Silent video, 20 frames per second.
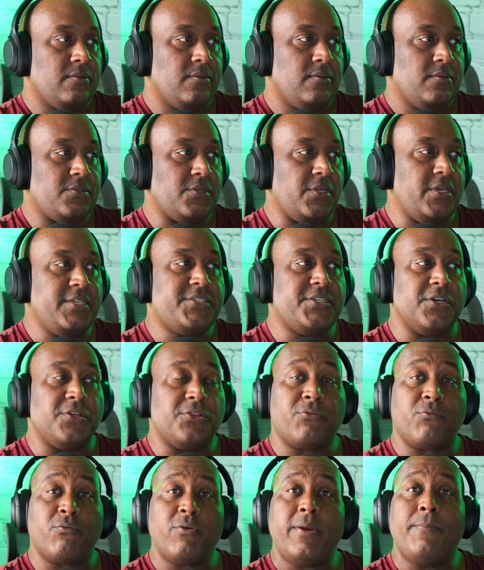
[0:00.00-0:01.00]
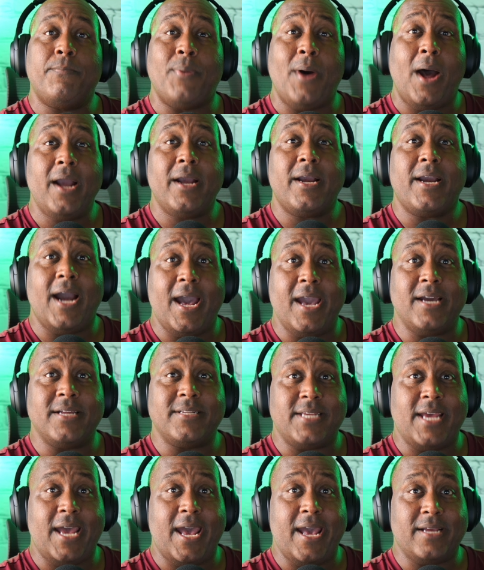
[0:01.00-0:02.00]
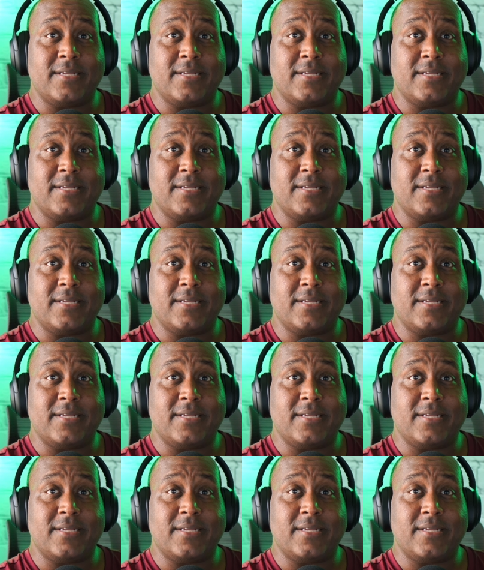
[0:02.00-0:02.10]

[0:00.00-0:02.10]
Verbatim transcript: So he took three Bankai attacks